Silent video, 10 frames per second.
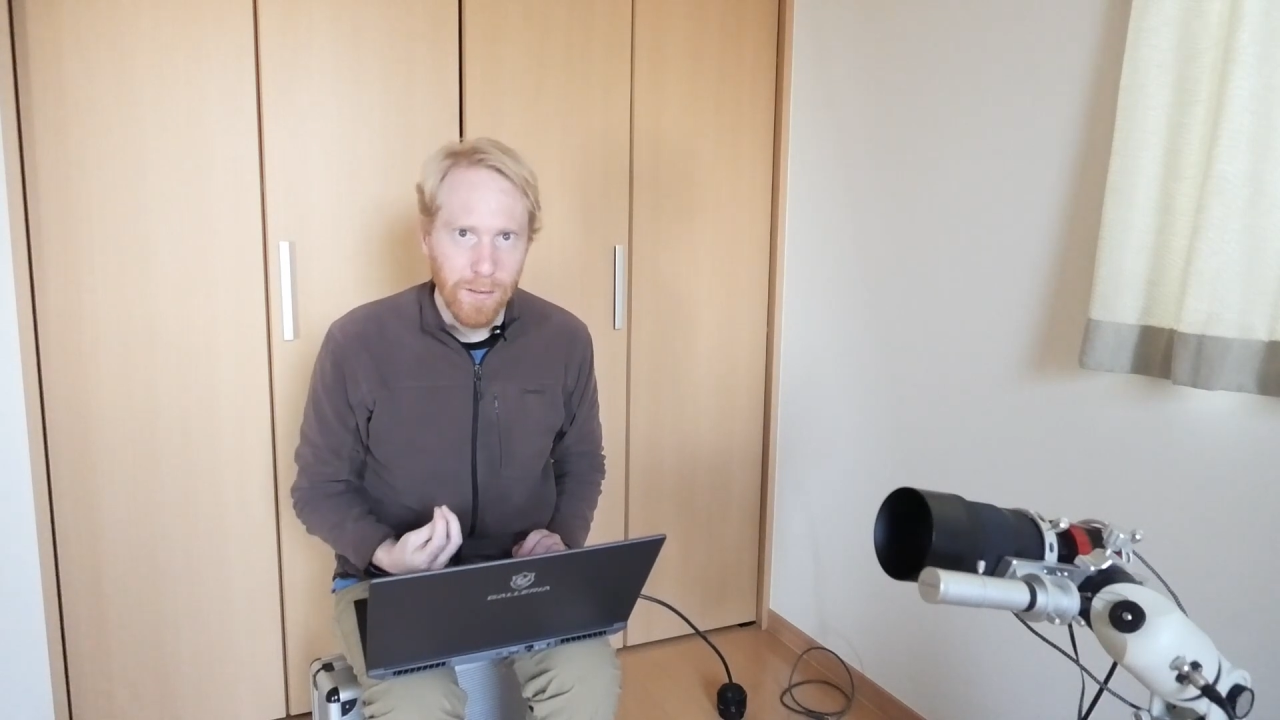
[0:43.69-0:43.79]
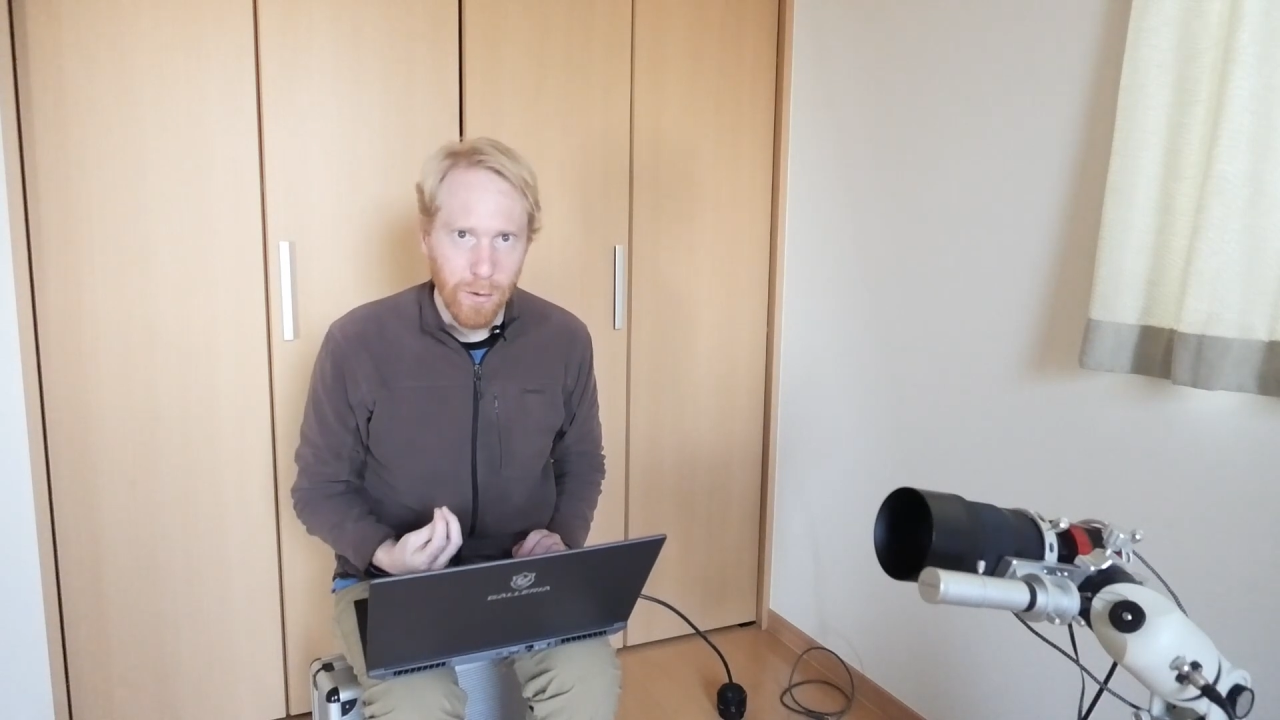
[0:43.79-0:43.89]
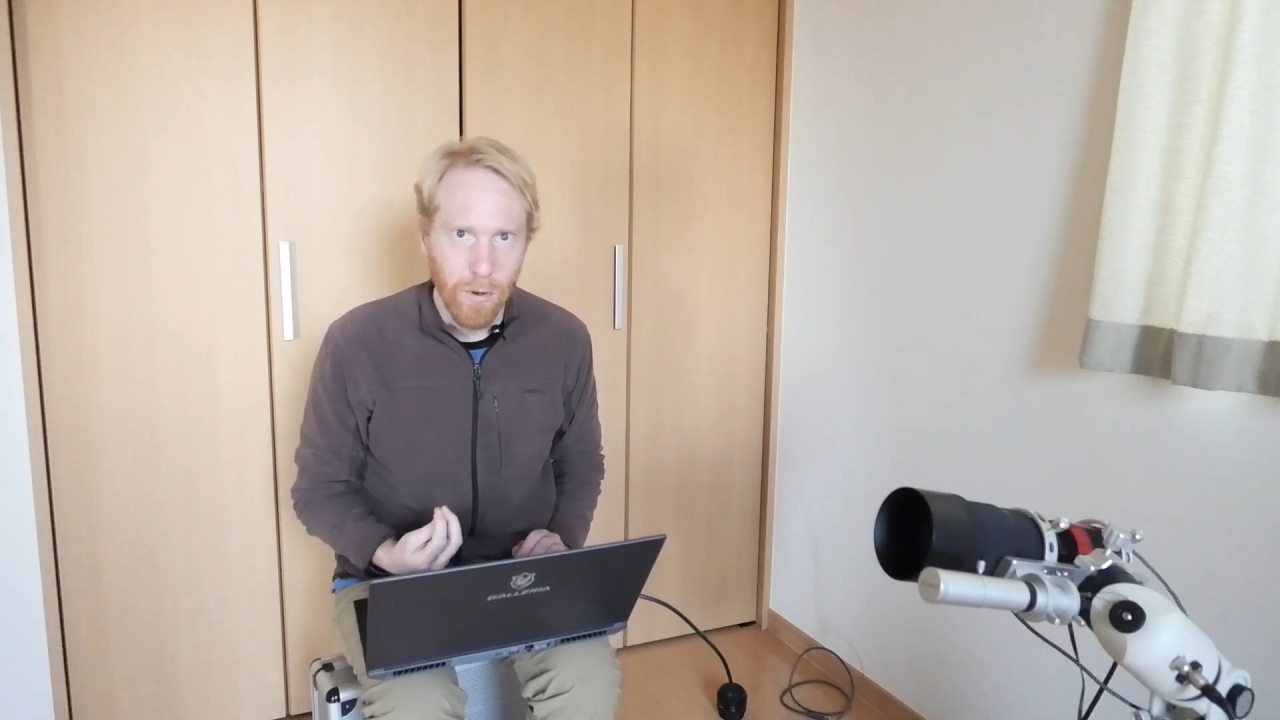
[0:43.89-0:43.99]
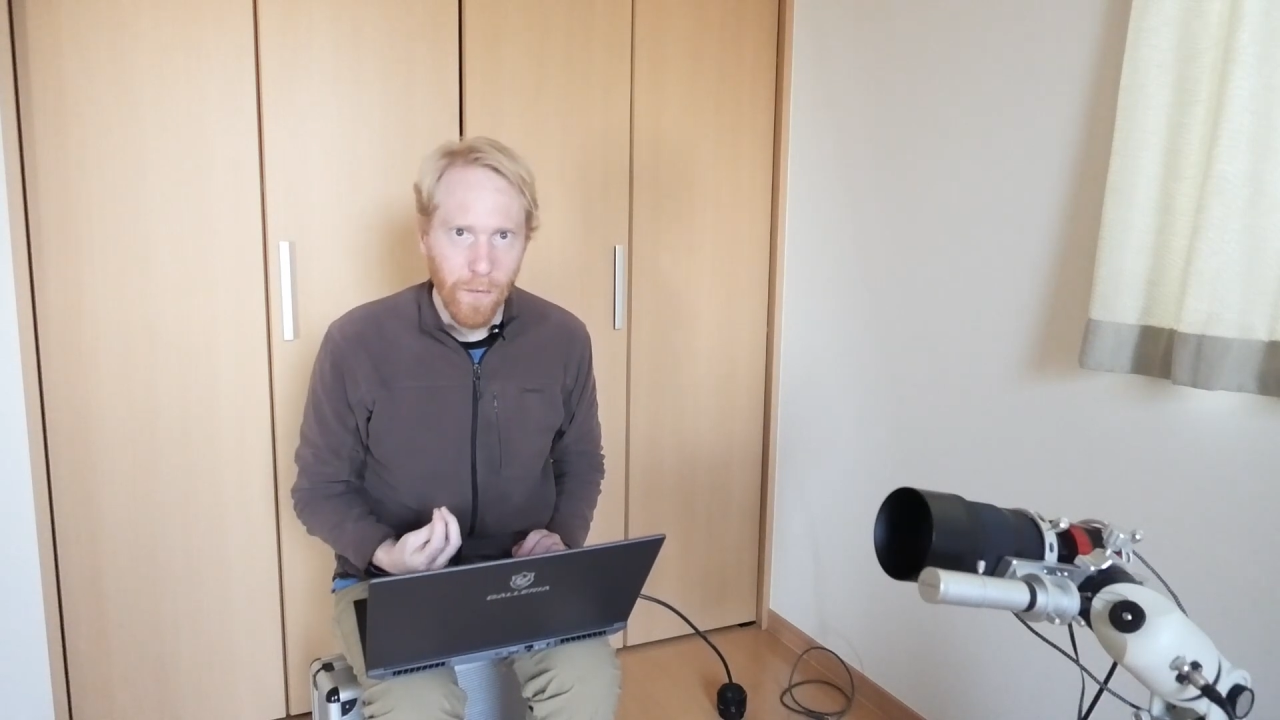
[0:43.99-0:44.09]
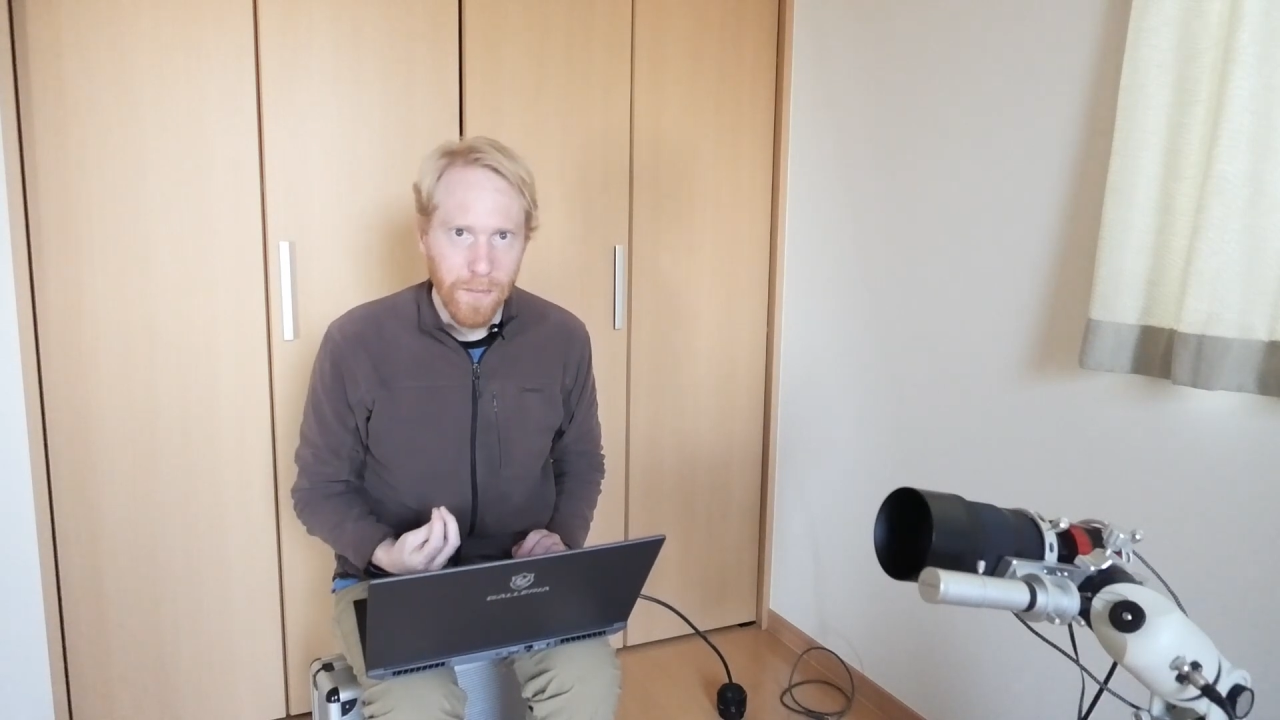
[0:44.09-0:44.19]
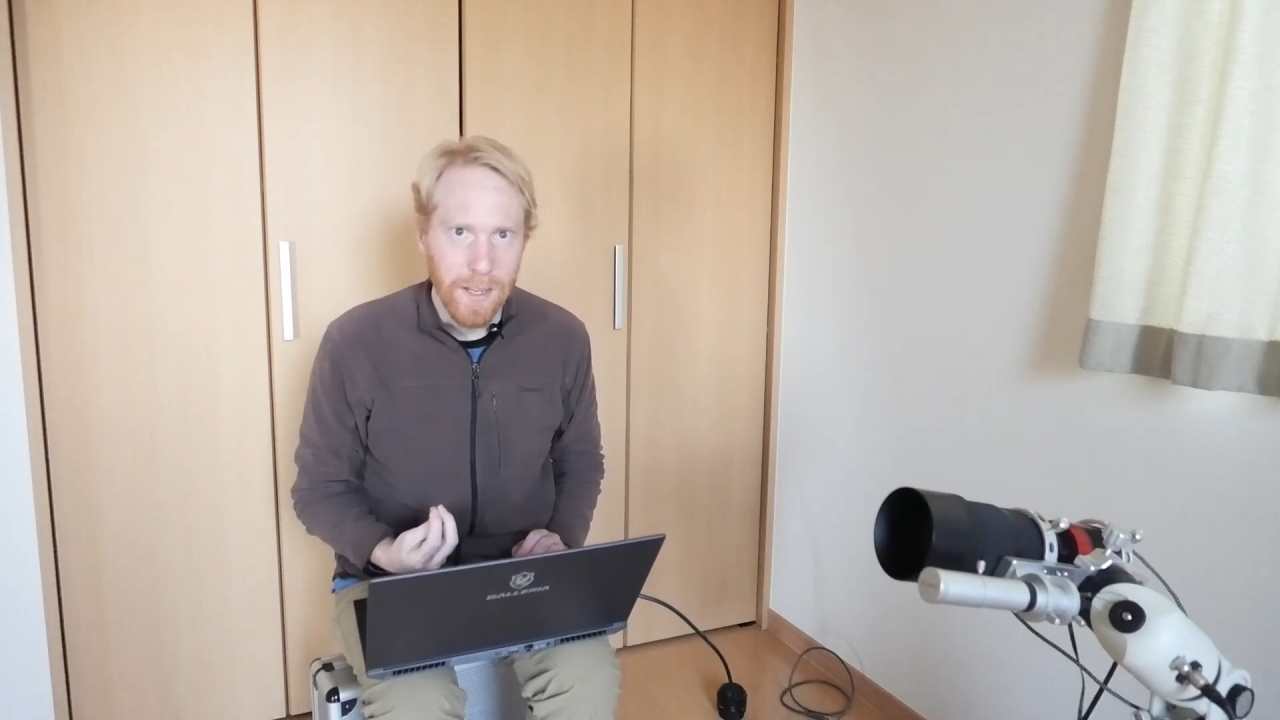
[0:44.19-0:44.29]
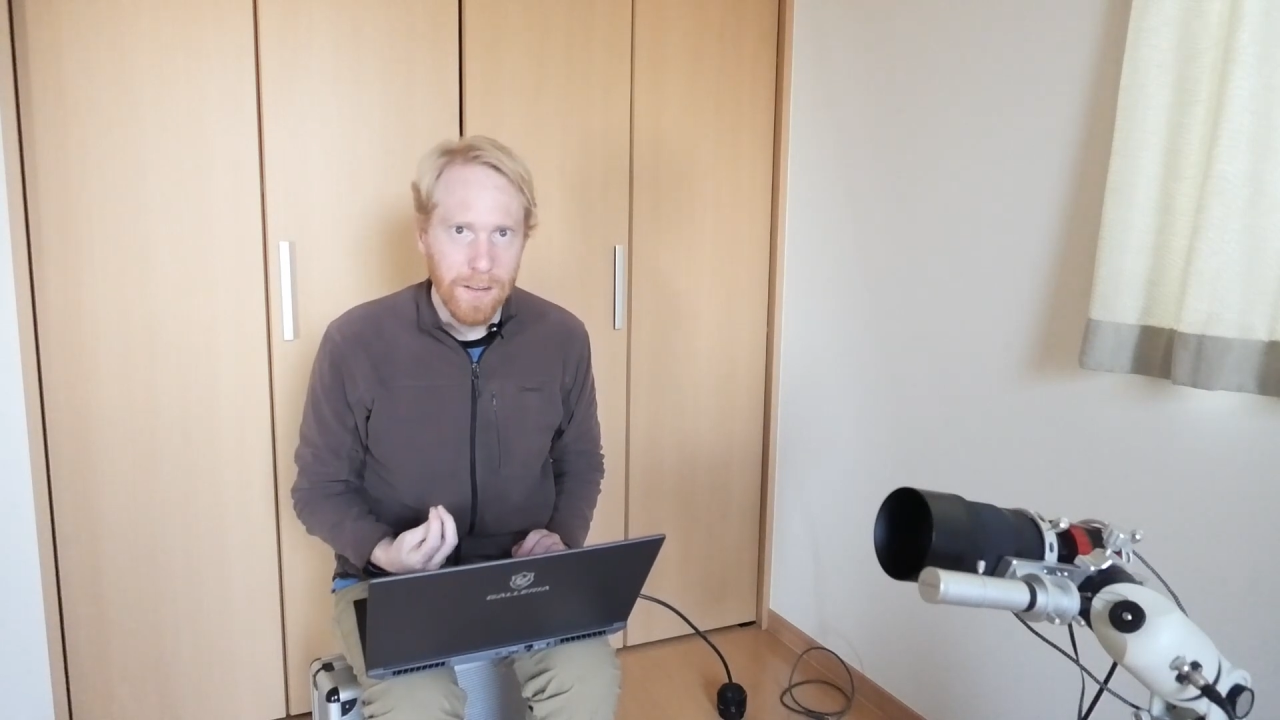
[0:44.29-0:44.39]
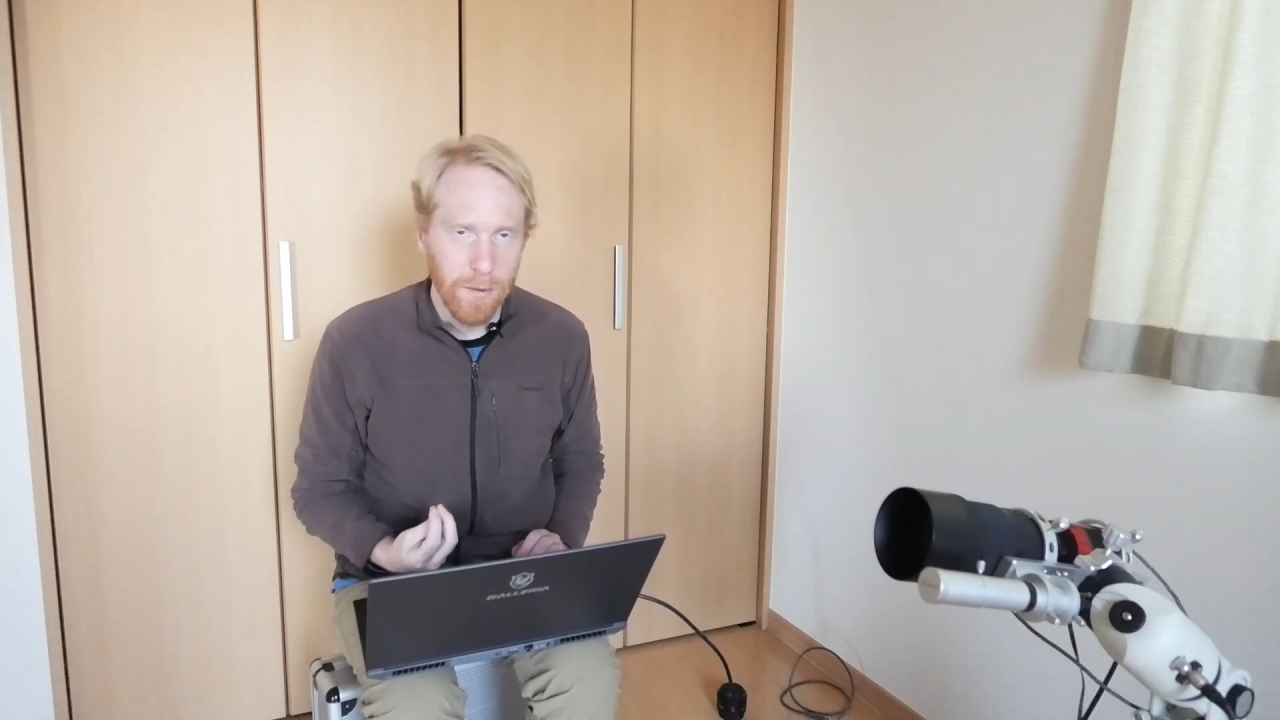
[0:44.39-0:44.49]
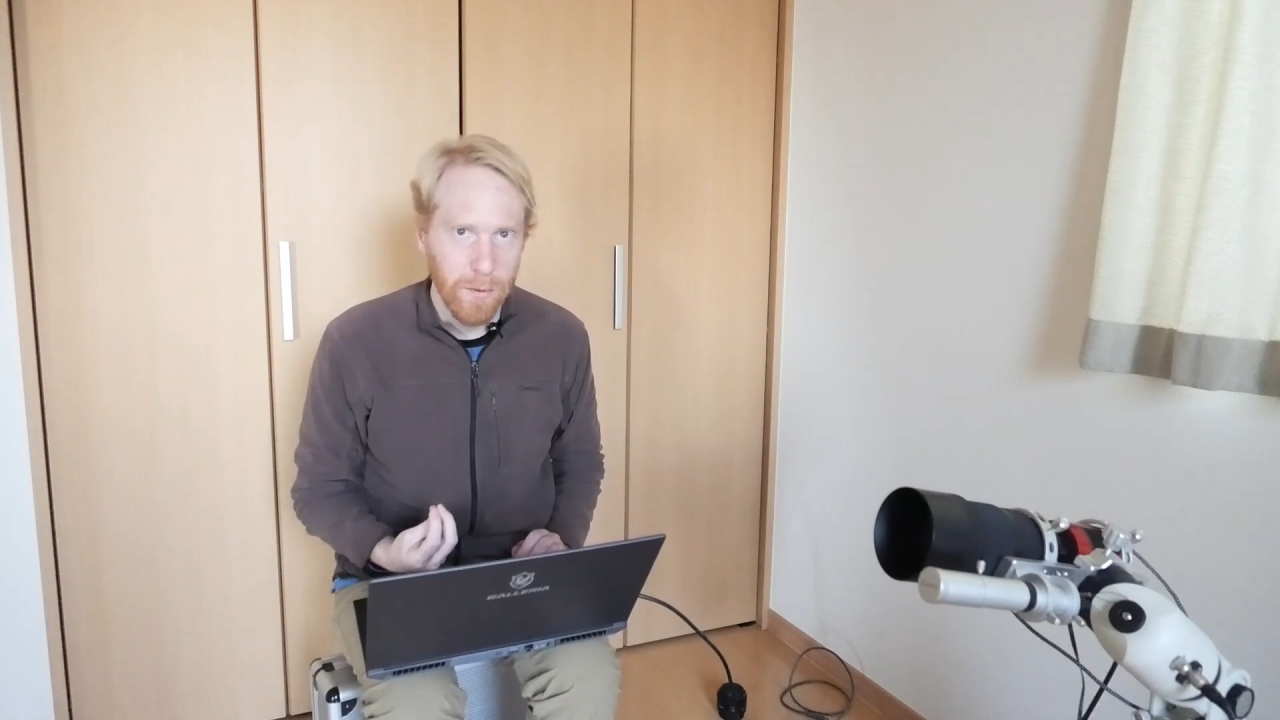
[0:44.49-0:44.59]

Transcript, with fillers: so you don't need